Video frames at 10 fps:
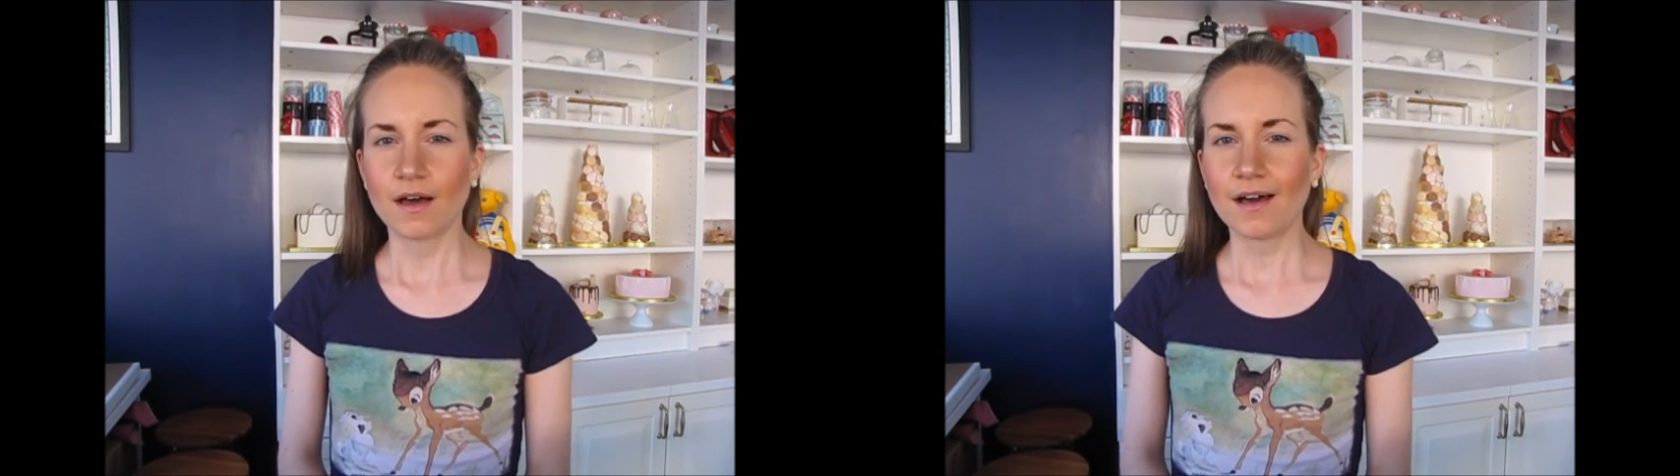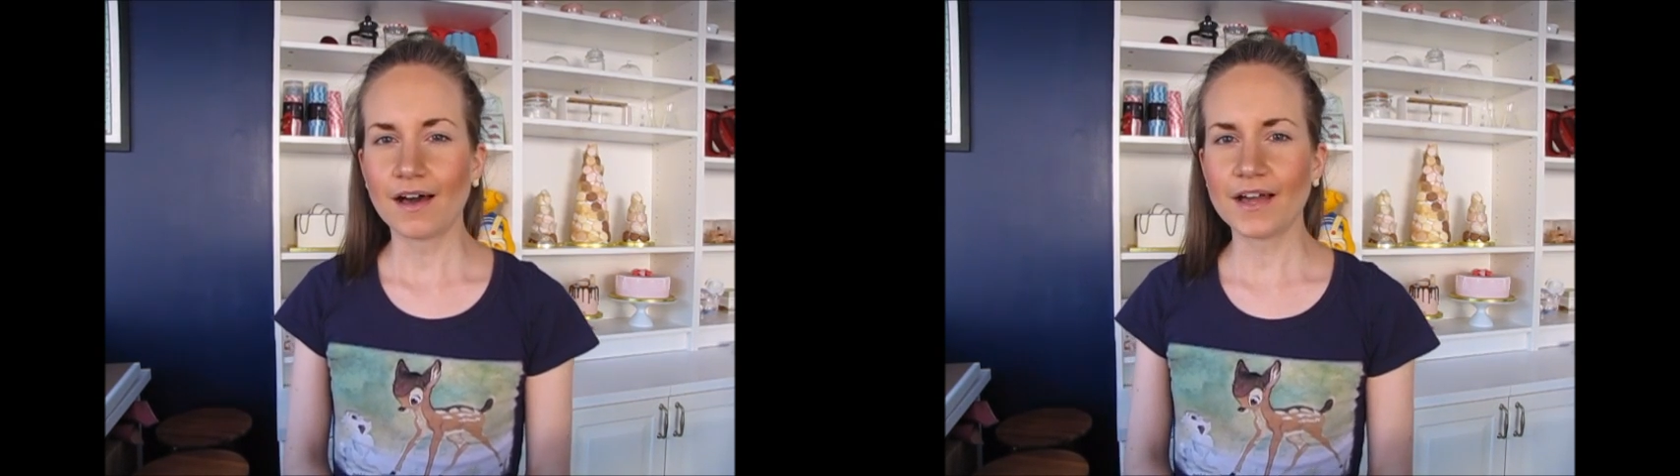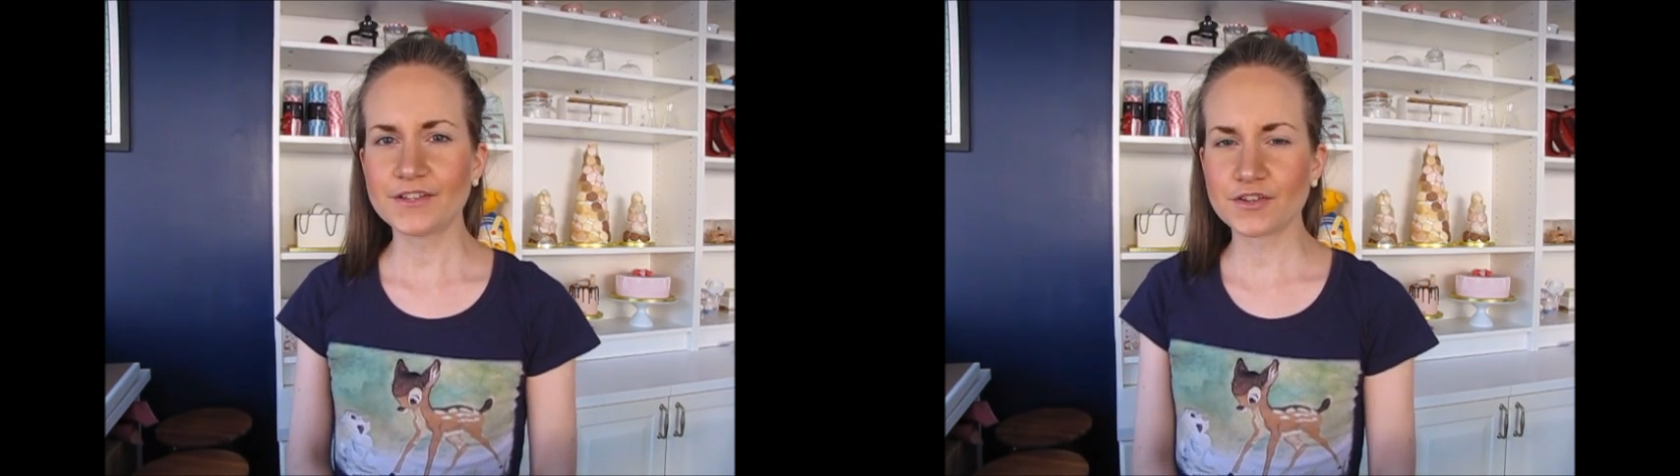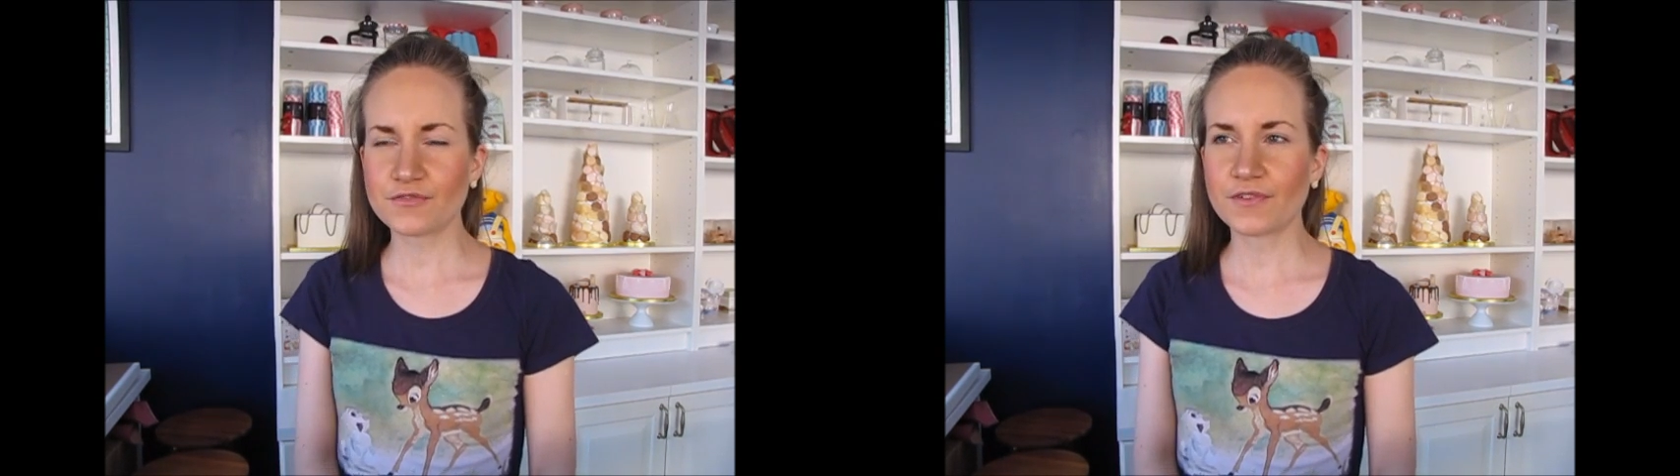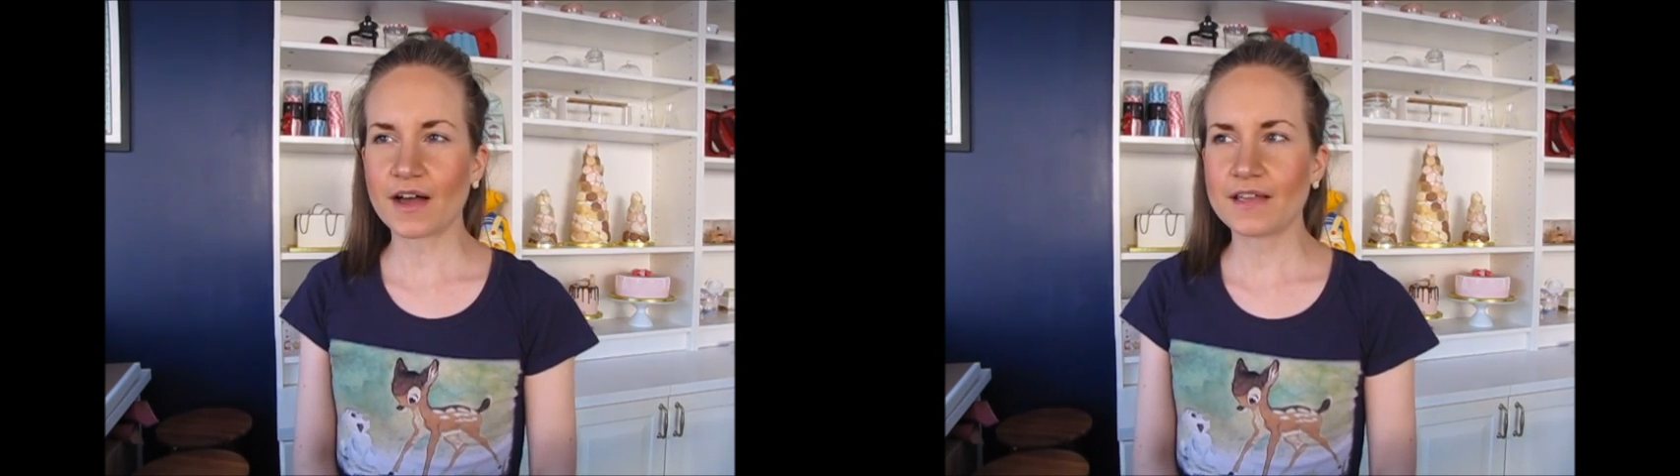I do
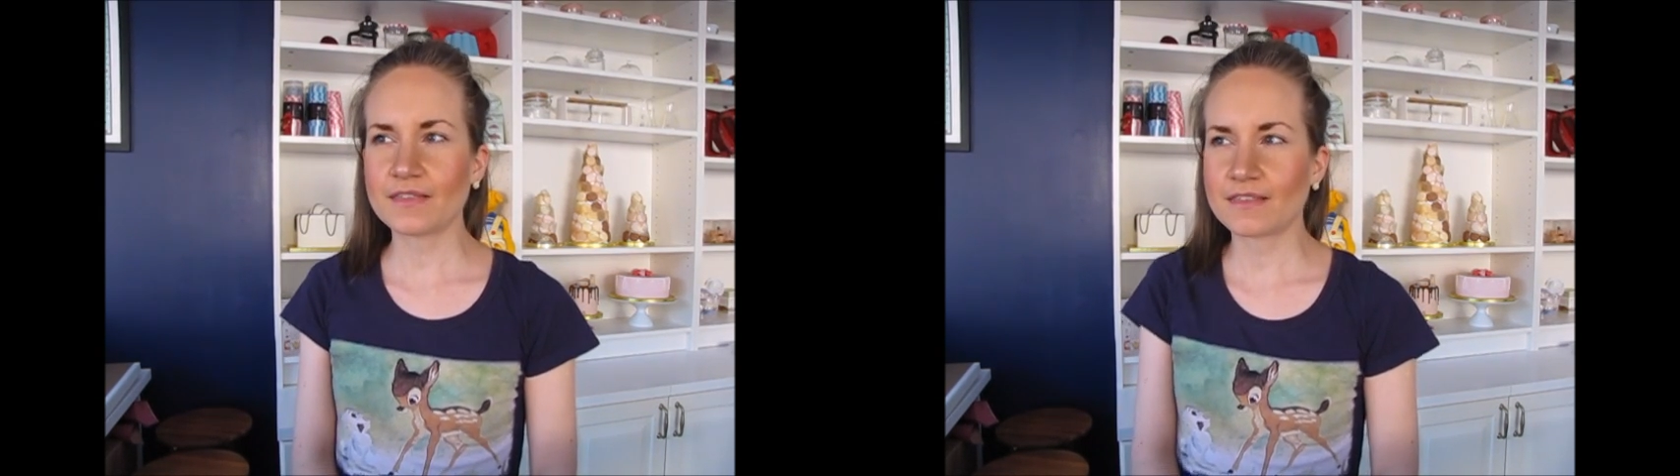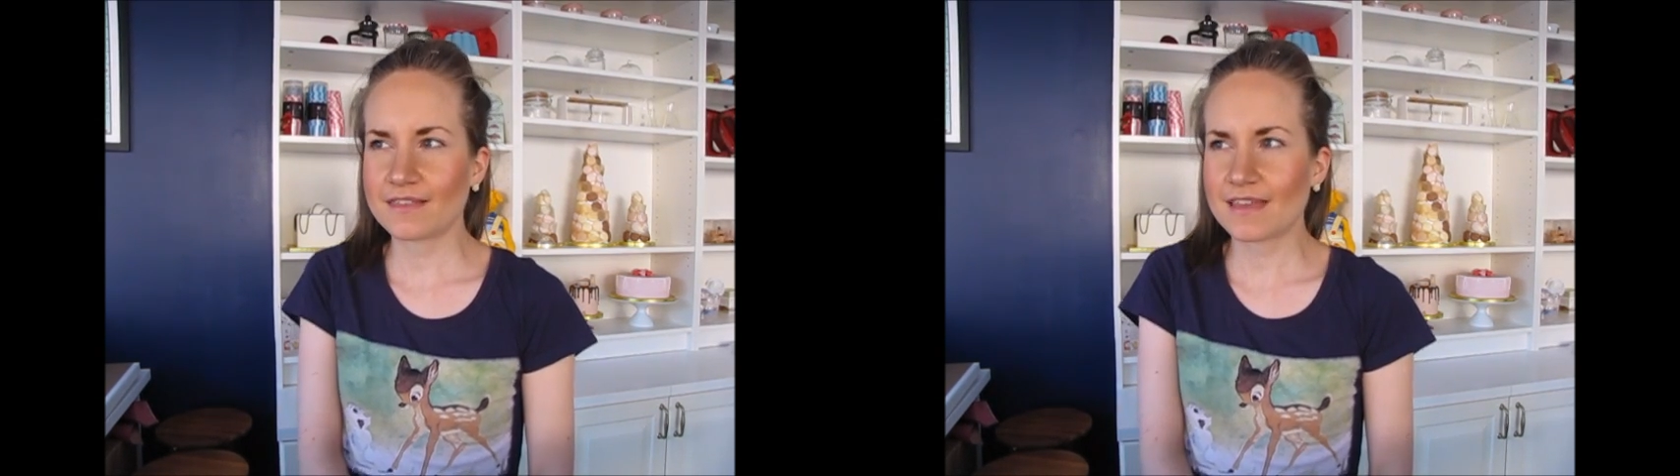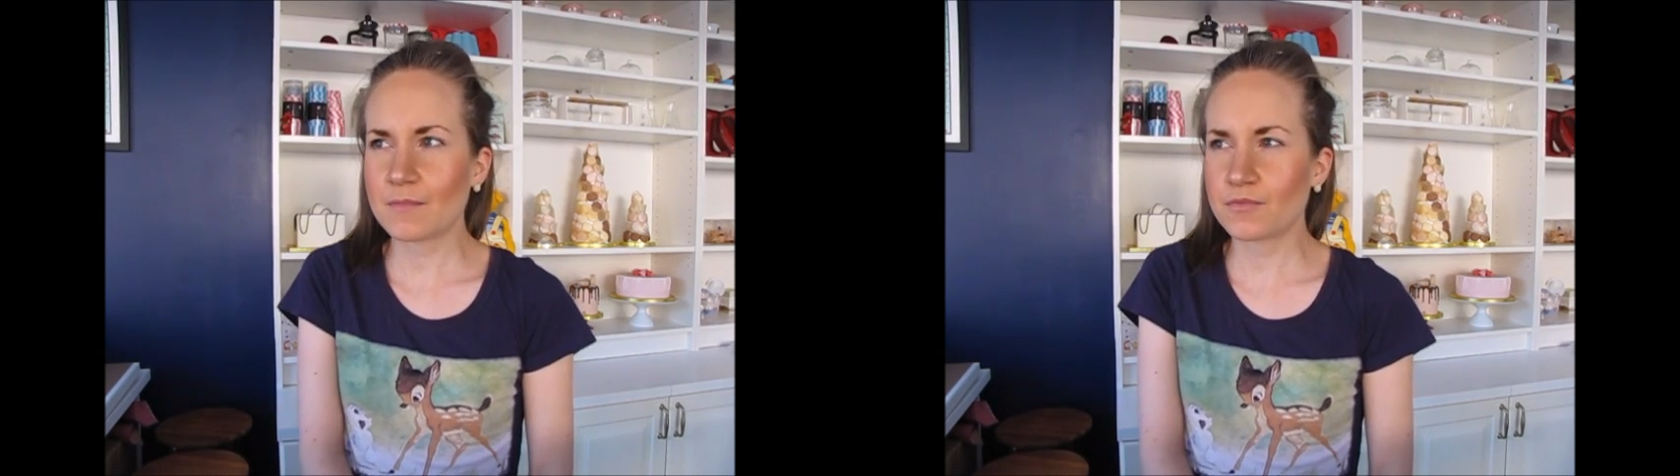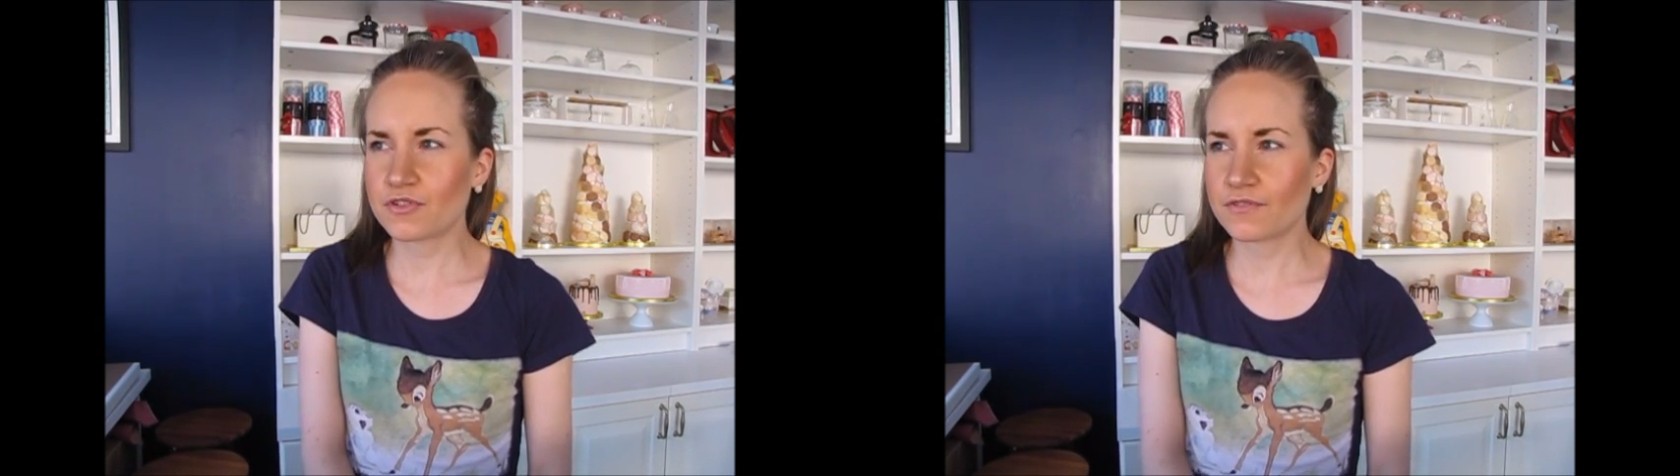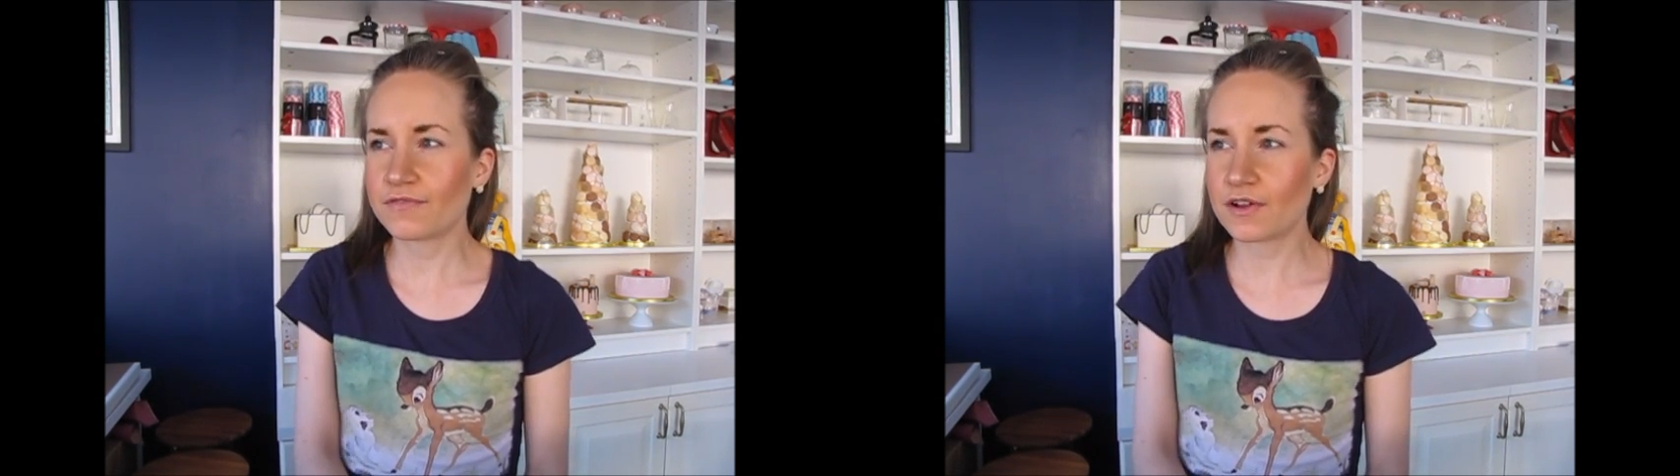find that the
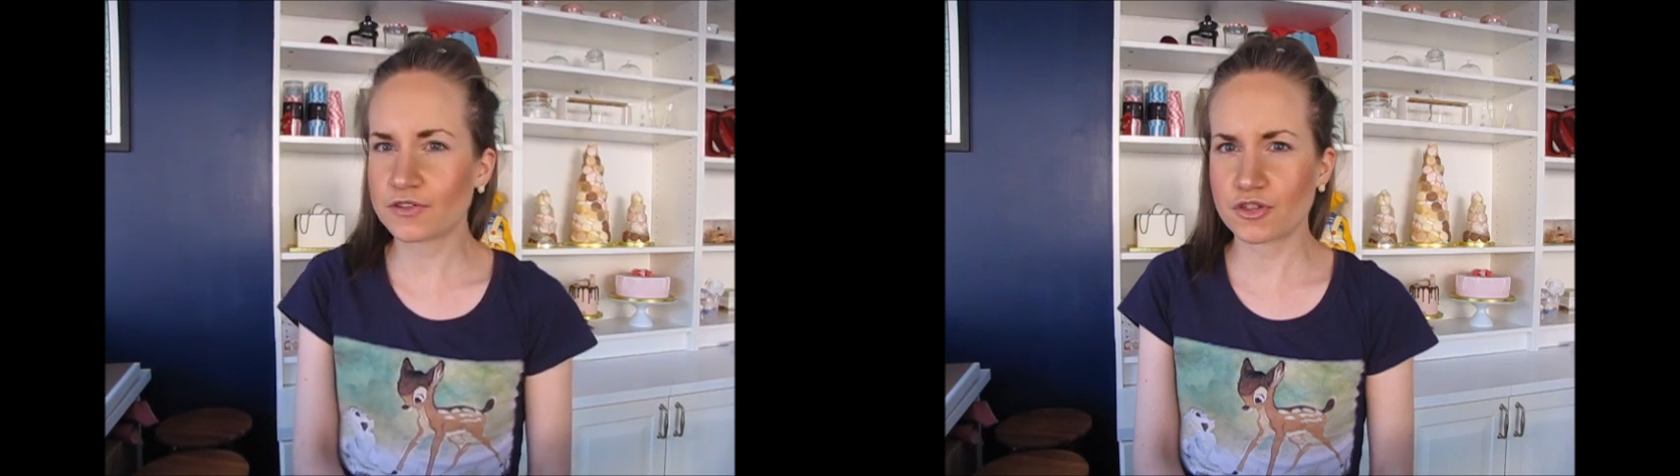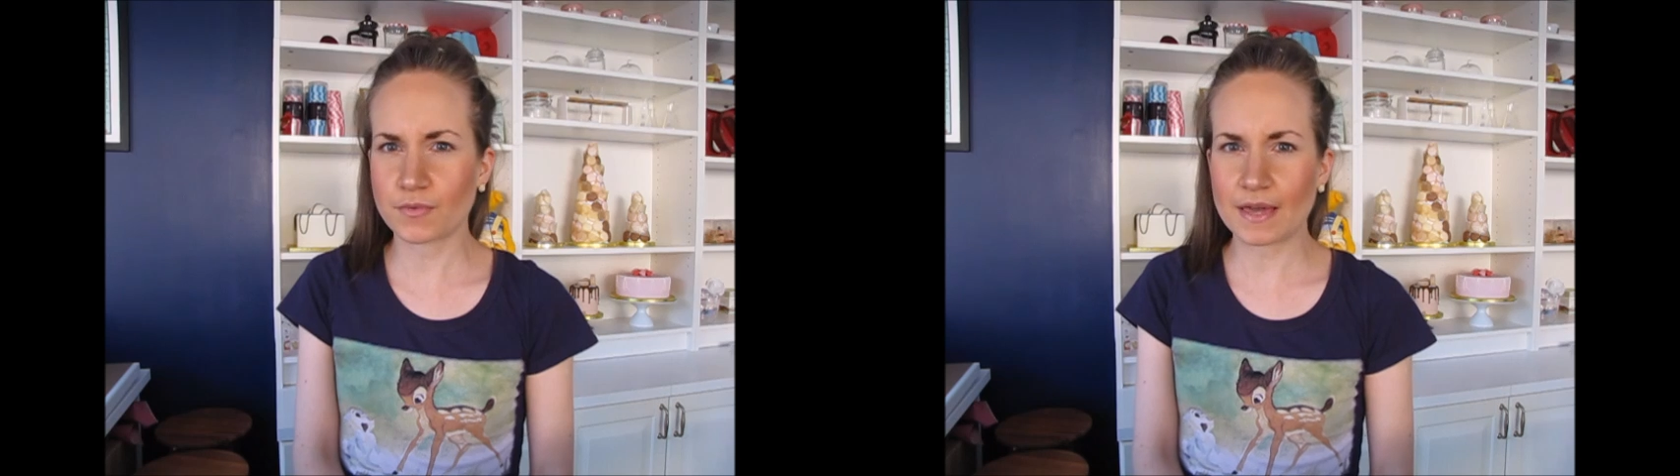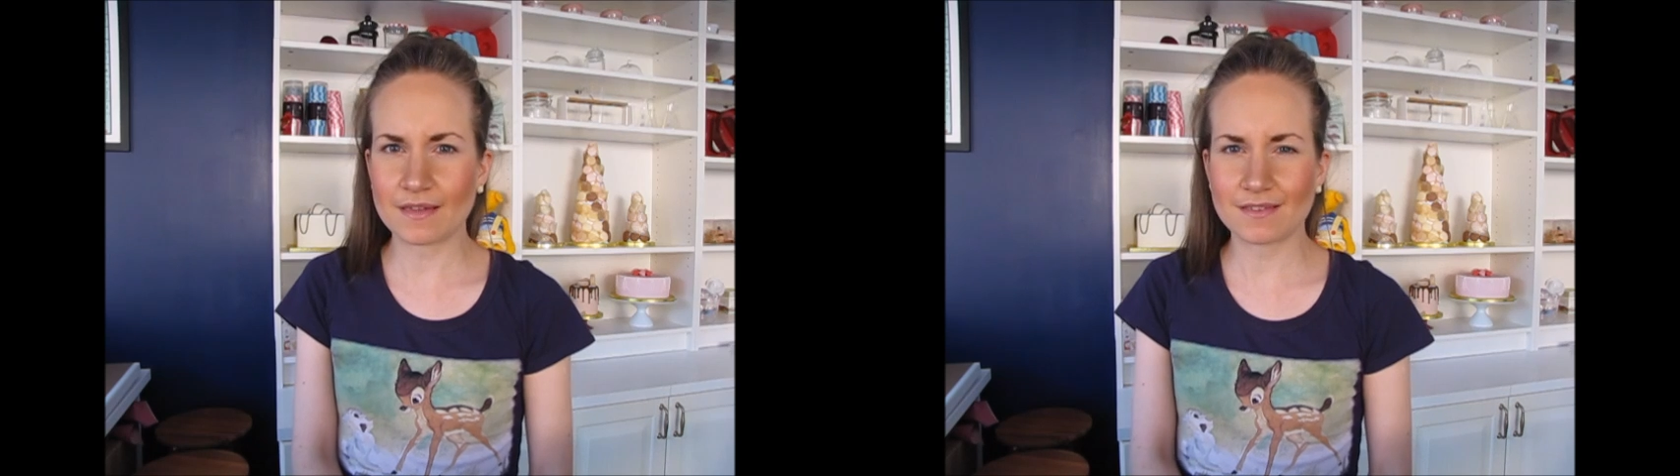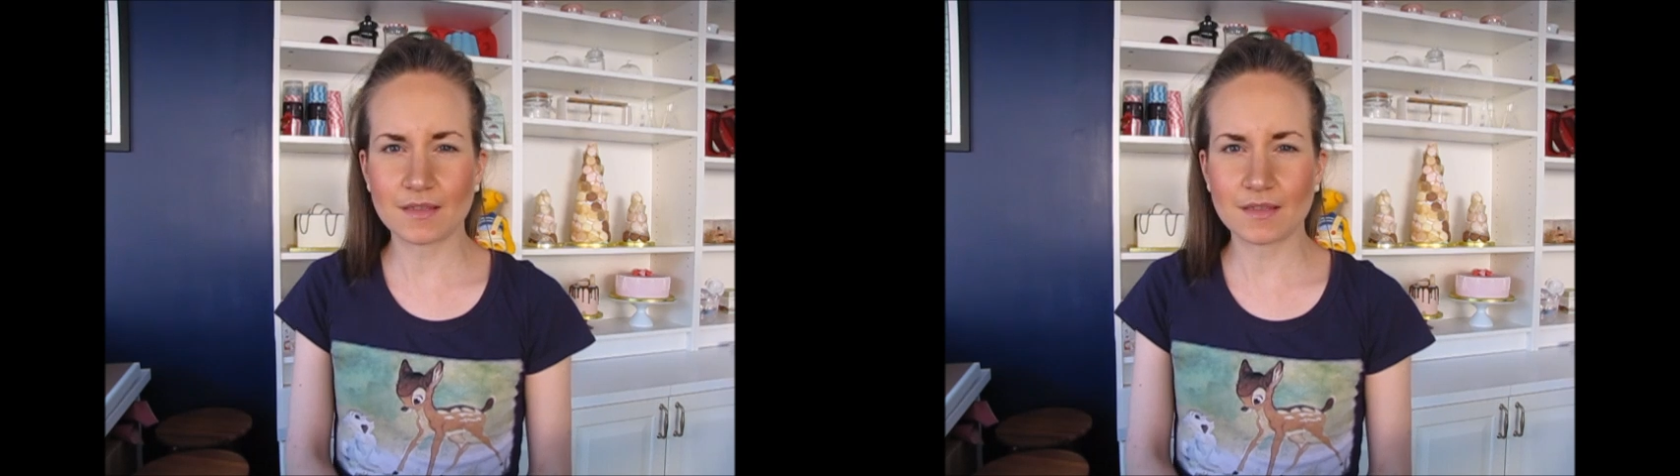temperature fluctuates